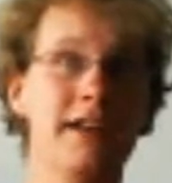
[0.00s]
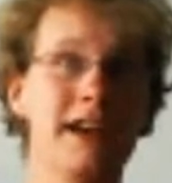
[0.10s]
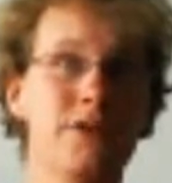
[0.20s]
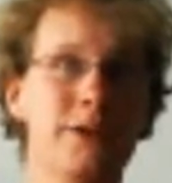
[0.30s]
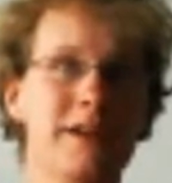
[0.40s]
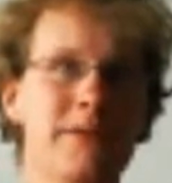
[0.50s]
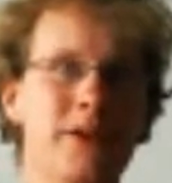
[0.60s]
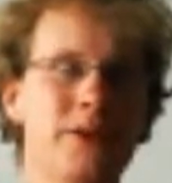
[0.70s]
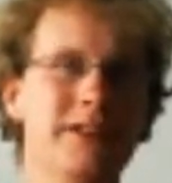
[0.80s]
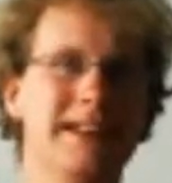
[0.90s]
Android
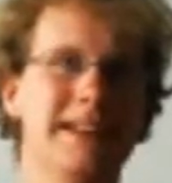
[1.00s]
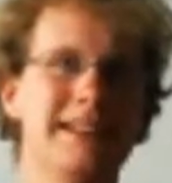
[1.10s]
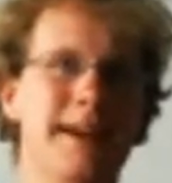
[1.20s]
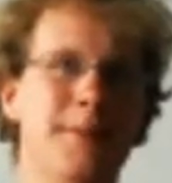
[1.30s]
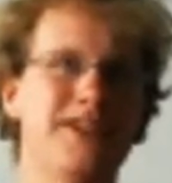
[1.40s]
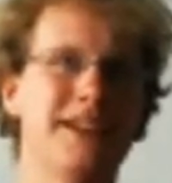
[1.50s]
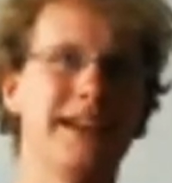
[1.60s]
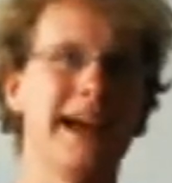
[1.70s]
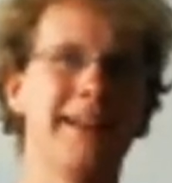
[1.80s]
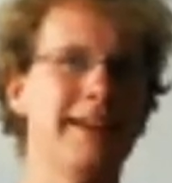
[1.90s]
phones, like the Samsung
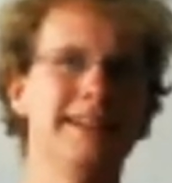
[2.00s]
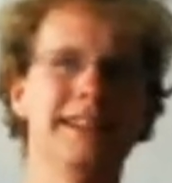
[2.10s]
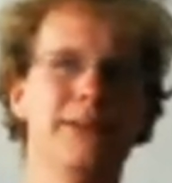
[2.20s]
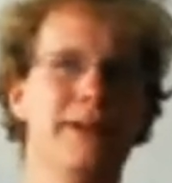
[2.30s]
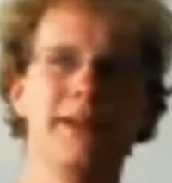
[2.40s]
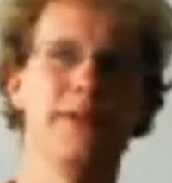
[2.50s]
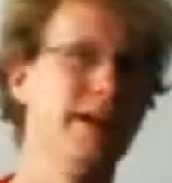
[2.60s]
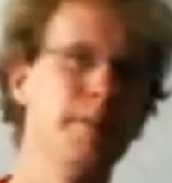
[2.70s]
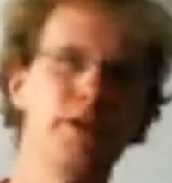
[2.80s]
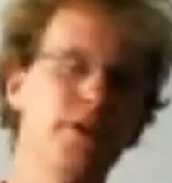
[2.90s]
Galaxy, whatever
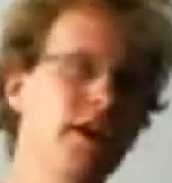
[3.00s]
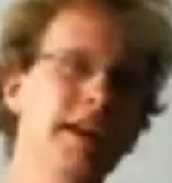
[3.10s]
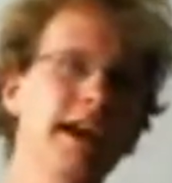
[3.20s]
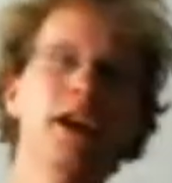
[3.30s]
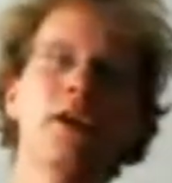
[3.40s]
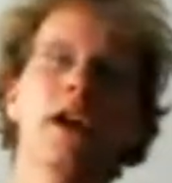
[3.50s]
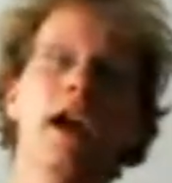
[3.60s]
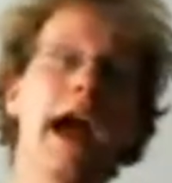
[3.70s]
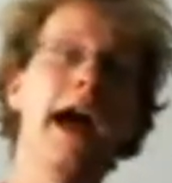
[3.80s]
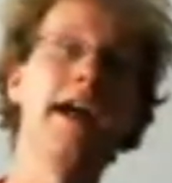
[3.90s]
number they're on now,
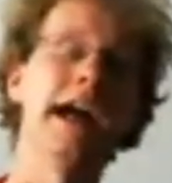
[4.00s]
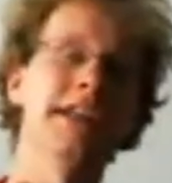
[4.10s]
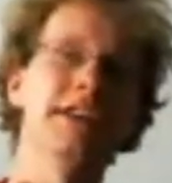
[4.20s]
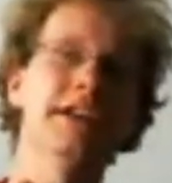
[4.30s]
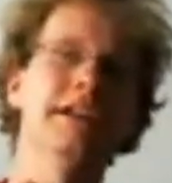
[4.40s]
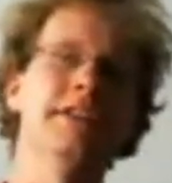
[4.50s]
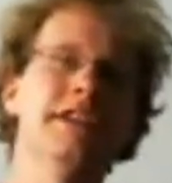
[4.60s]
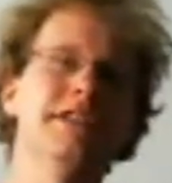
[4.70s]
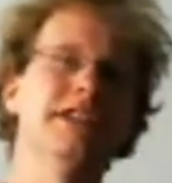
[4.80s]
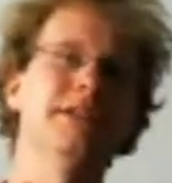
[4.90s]
and, and the,
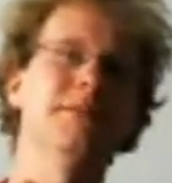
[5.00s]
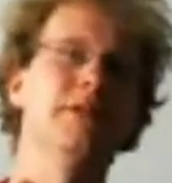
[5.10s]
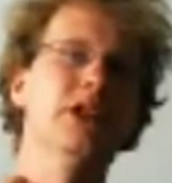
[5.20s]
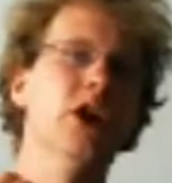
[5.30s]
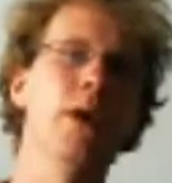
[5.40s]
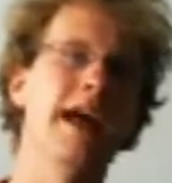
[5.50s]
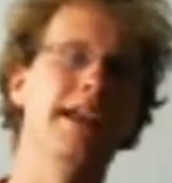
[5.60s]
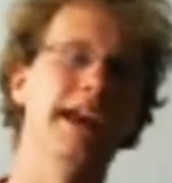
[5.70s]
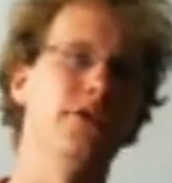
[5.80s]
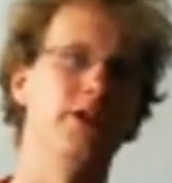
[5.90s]
the just
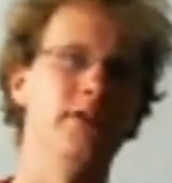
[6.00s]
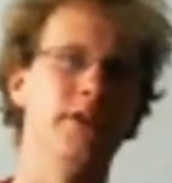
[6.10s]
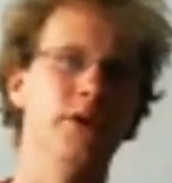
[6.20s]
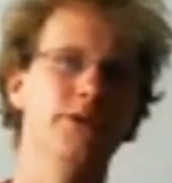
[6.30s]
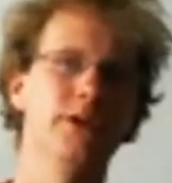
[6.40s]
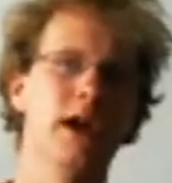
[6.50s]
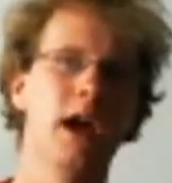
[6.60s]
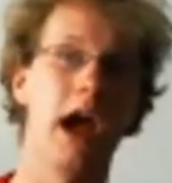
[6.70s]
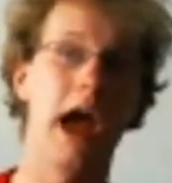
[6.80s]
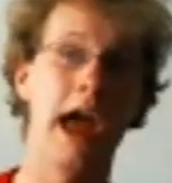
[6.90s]
low-end Android phones.
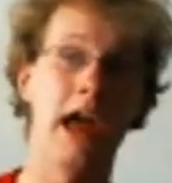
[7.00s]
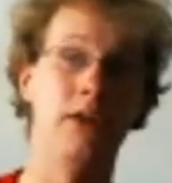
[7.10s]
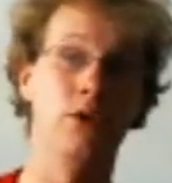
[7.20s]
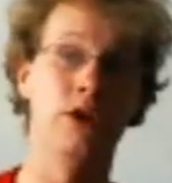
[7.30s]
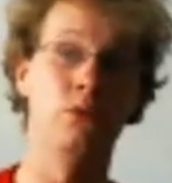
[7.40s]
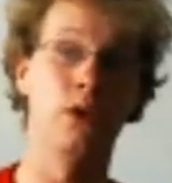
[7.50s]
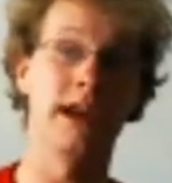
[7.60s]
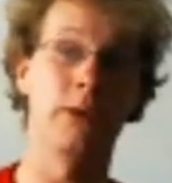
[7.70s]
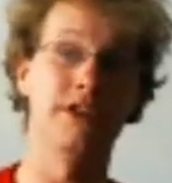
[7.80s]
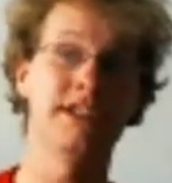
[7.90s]
And, and and what
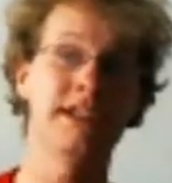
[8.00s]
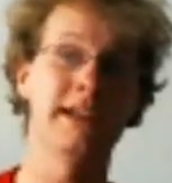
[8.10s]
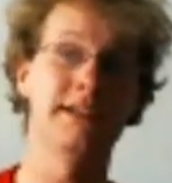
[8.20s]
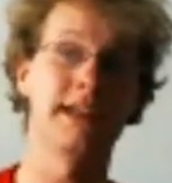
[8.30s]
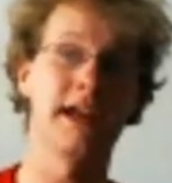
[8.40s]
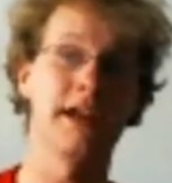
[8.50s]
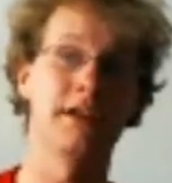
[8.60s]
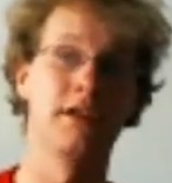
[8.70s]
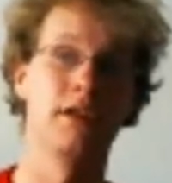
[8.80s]
I would say is that